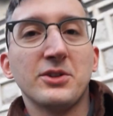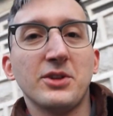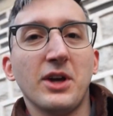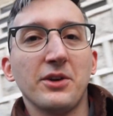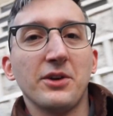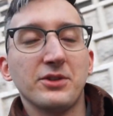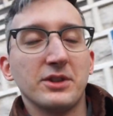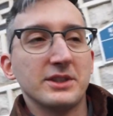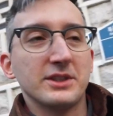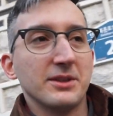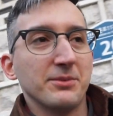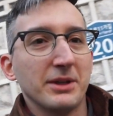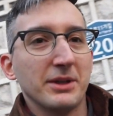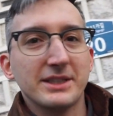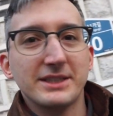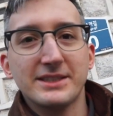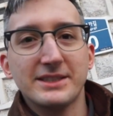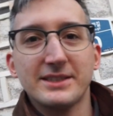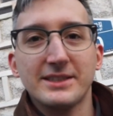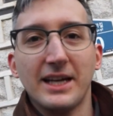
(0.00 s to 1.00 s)
So after some
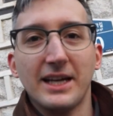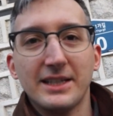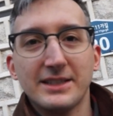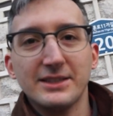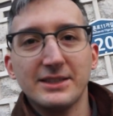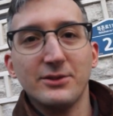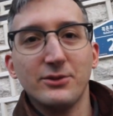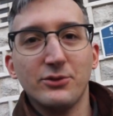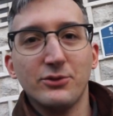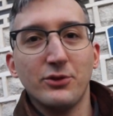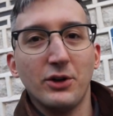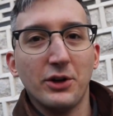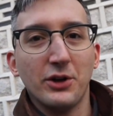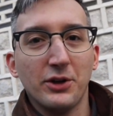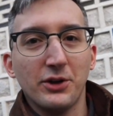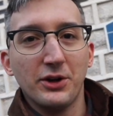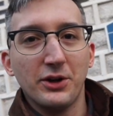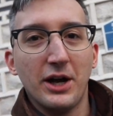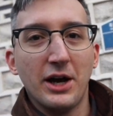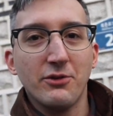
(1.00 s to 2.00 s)
excessive
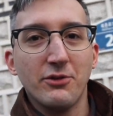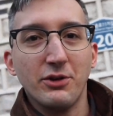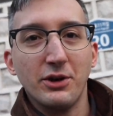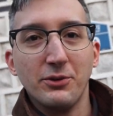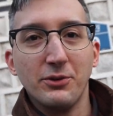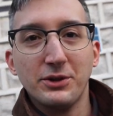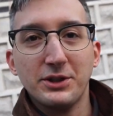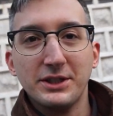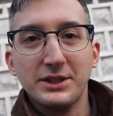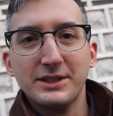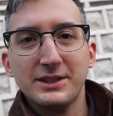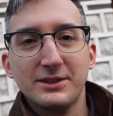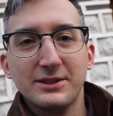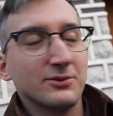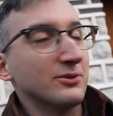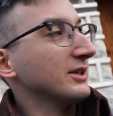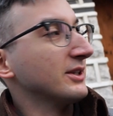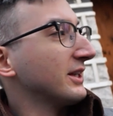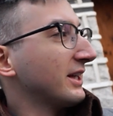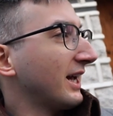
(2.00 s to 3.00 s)
photographing, which is
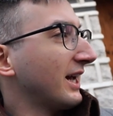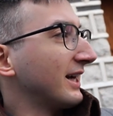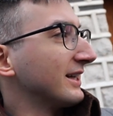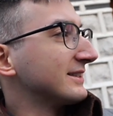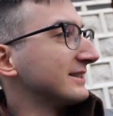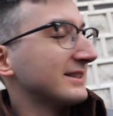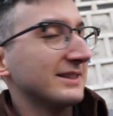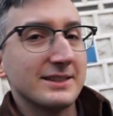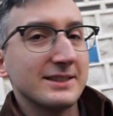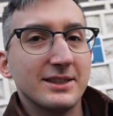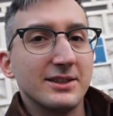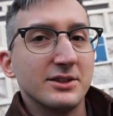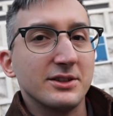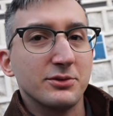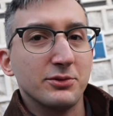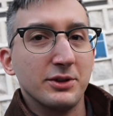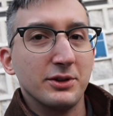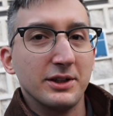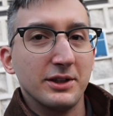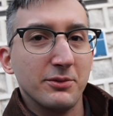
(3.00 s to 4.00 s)
really nice, this area
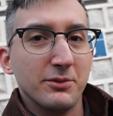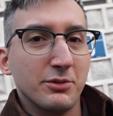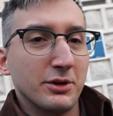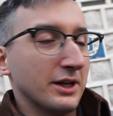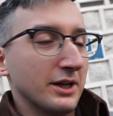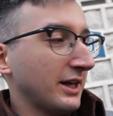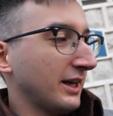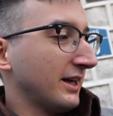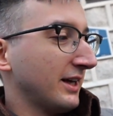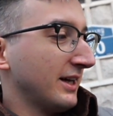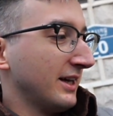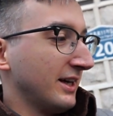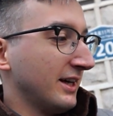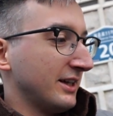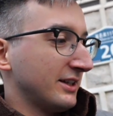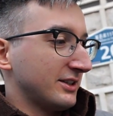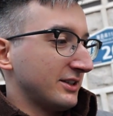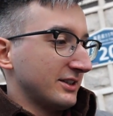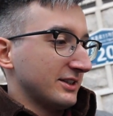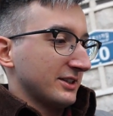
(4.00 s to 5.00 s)
is really pretty,
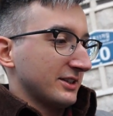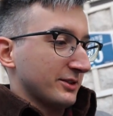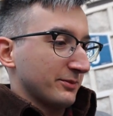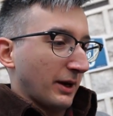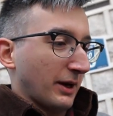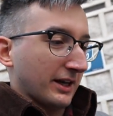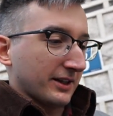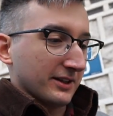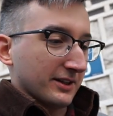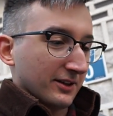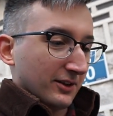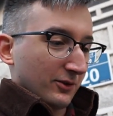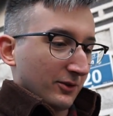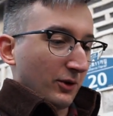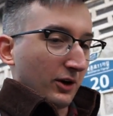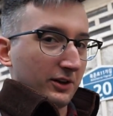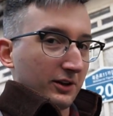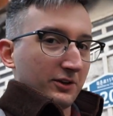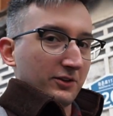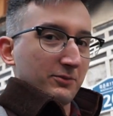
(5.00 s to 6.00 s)
she's inspecting the
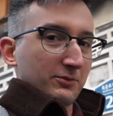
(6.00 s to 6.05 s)
quality